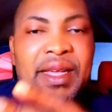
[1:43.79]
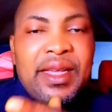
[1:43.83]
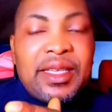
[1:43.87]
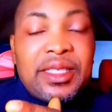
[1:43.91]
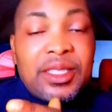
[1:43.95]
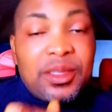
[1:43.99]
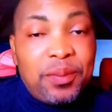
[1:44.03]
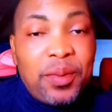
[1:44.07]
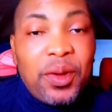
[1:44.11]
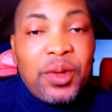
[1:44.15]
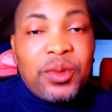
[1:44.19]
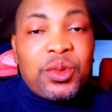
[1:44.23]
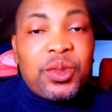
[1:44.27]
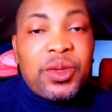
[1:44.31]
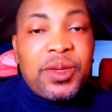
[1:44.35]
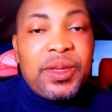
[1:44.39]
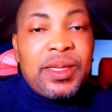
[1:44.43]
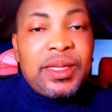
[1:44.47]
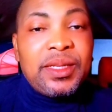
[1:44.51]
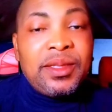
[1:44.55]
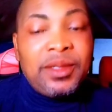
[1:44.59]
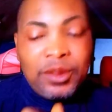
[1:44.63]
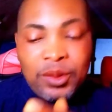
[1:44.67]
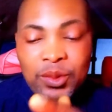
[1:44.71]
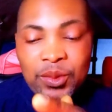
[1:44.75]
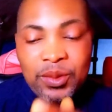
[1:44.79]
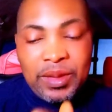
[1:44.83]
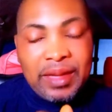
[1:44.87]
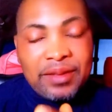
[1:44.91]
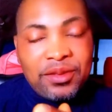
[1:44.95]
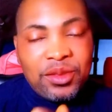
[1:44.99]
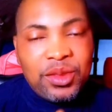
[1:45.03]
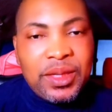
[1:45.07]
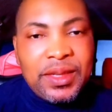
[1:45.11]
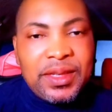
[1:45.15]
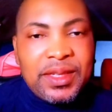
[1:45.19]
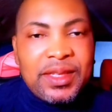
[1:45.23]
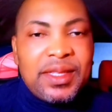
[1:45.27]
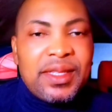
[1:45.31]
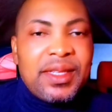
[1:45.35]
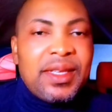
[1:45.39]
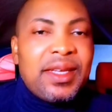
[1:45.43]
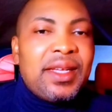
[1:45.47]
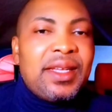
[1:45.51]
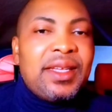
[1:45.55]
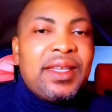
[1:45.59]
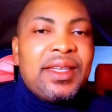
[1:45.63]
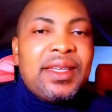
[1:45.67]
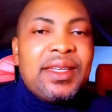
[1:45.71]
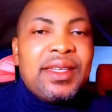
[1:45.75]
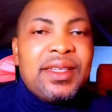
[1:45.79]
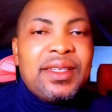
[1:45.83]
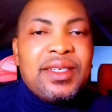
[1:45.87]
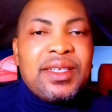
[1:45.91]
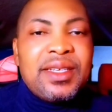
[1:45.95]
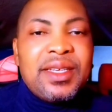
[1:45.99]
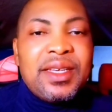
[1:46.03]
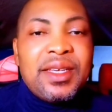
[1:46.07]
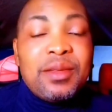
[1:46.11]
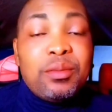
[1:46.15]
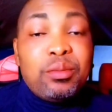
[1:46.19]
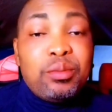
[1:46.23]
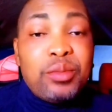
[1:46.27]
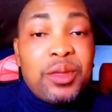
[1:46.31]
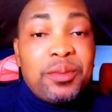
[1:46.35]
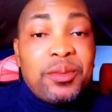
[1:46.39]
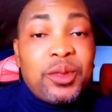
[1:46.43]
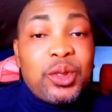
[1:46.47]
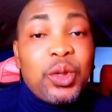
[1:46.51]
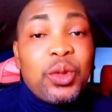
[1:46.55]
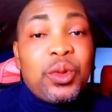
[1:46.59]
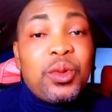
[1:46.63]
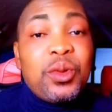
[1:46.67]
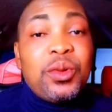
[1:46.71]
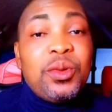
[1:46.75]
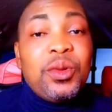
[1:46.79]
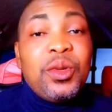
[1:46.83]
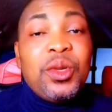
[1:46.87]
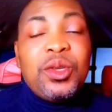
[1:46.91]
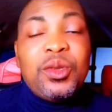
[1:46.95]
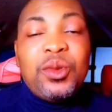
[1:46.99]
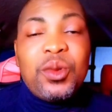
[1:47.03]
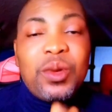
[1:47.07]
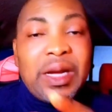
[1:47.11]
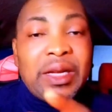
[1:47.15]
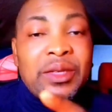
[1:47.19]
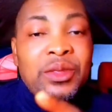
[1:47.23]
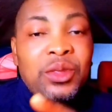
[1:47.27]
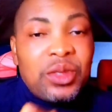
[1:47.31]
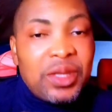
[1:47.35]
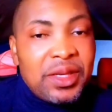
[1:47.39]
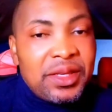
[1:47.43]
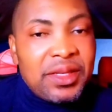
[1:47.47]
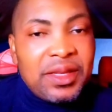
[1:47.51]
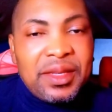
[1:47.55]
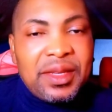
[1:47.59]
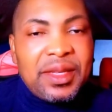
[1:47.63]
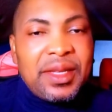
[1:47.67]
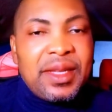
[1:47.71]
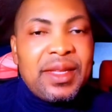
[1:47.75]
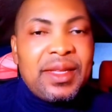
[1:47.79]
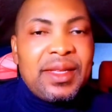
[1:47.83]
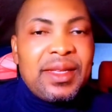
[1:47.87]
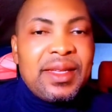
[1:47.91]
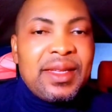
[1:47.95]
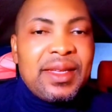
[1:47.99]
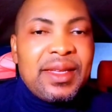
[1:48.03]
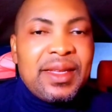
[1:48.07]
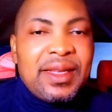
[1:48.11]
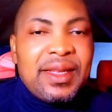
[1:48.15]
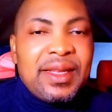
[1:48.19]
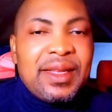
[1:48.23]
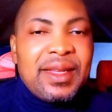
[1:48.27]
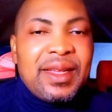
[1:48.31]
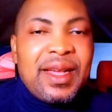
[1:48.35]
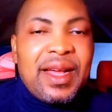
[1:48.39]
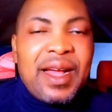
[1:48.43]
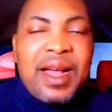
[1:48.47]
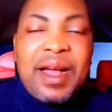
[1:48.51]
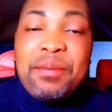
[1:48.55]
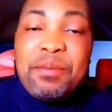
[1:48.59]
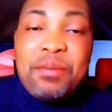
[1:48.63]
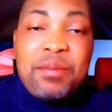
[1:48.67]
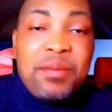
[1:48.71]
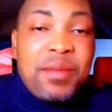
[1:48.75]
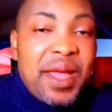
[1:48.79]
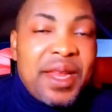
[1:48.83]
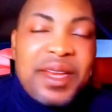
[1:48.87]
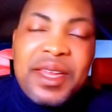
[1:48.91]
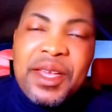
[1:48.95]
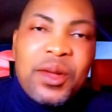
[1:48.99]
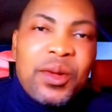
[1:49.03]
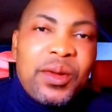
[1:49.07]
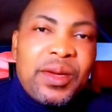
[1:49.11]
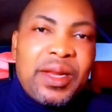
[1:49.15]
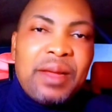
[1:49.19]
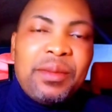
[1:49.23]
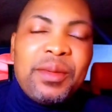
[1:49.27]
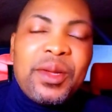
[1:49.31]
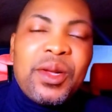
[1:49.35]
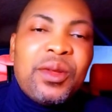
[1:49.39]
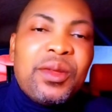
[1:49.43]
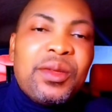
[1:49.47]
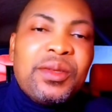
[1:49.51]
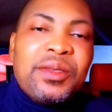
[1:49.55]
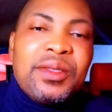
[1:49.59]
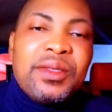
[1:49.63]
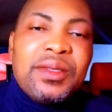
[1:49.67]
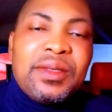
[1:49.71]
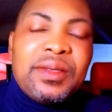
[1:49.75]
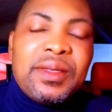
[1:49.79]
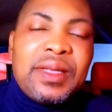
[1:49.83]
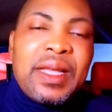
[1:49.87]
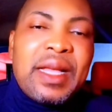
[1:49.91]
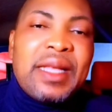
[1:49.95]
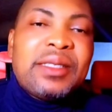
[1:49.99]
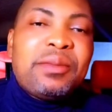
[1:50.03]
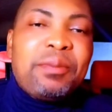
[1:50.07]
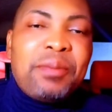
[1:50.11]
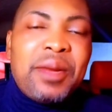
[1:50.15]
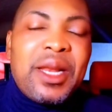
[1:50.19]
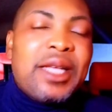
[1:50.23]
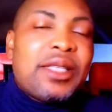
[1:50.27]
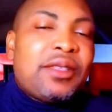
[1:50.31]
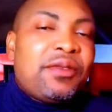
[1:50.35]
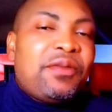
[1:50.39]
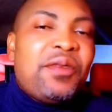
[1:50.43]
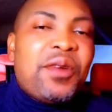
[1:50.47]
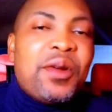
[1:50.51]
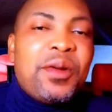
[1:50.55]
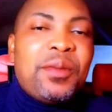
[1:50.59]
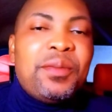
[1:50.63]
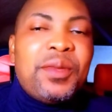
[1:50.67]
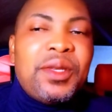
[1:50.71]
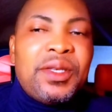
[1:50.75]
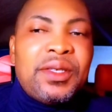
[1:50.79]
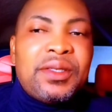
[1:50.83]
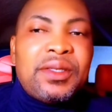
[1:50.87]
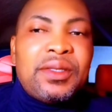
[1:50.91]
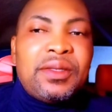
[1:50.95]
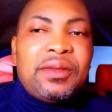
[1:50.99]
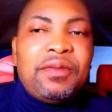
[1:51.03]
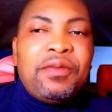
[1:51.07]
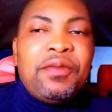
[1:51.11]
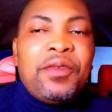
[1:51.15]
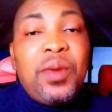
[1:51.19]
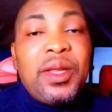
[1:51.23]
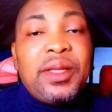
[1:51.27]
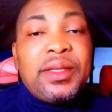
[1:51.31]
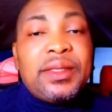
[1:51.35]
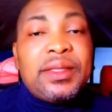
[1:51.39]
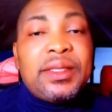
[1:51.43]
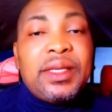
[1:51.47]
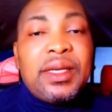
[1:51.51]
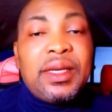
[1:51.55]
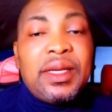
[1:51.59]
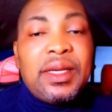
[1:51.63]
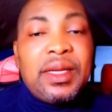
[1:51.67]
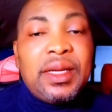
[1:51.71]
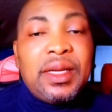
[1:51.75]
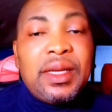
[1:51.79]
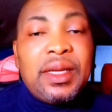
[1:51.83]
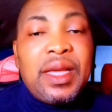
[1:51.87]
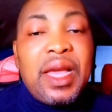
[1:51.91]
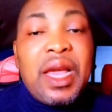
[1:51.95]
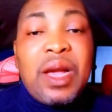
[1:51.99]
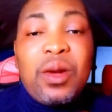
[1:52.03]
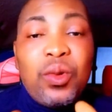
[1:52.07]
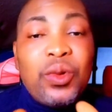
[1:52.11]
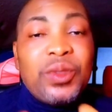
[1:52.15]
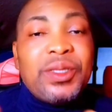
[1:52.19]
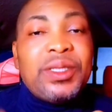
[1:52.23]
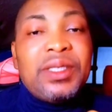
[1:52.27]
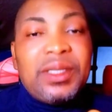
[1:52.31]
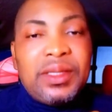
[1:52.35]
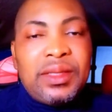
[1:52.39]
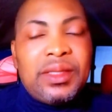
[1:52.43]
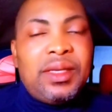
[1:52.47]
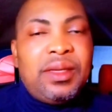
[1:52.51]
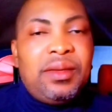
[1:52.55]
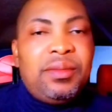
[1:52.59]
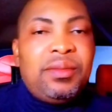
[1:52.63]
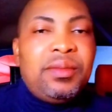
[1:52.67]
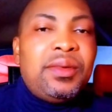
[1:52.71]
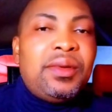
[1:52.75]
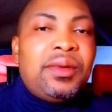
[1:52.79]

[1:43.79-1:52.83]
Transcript: Spot trading, you can trade it there. Meme token, you can trade it there. And many other, because that platform is split ecosystem